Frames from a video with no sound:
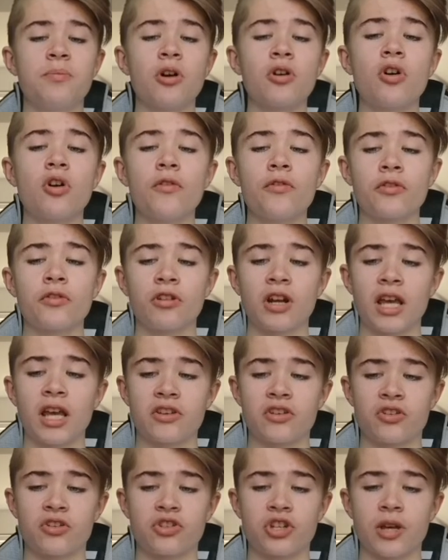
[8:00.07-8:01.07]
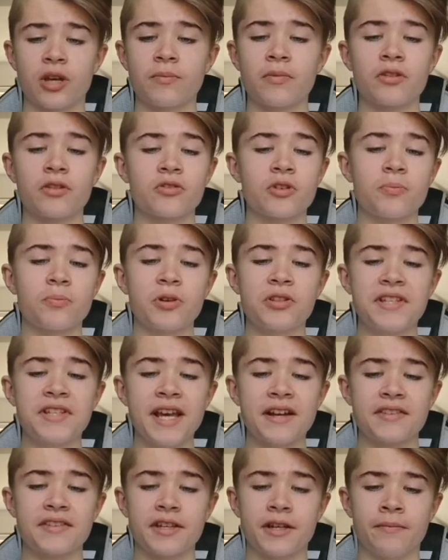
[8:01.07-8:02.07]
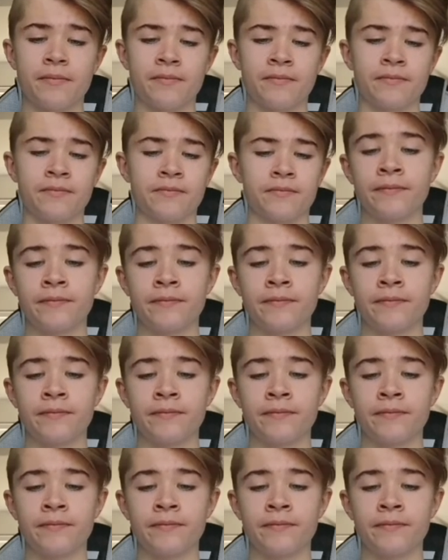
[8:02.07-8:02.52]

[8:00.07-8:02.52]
broke off the relationship to protect him.